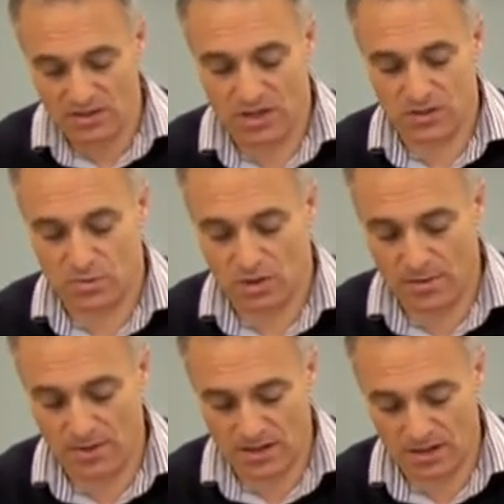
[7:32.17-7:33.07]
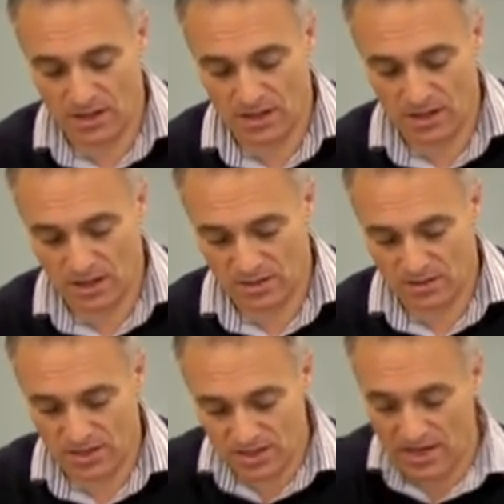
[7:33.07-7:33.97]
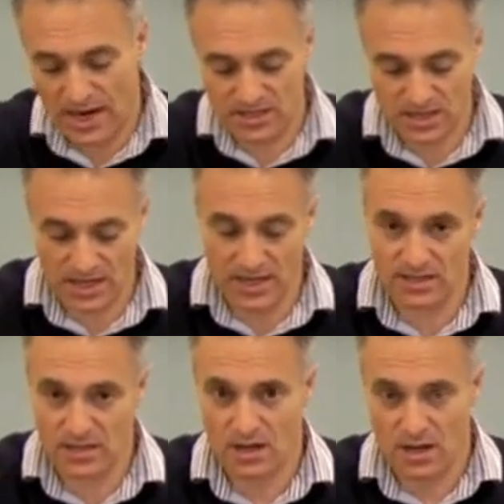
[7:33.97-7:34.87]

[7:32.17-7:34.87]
This will come in, this actually is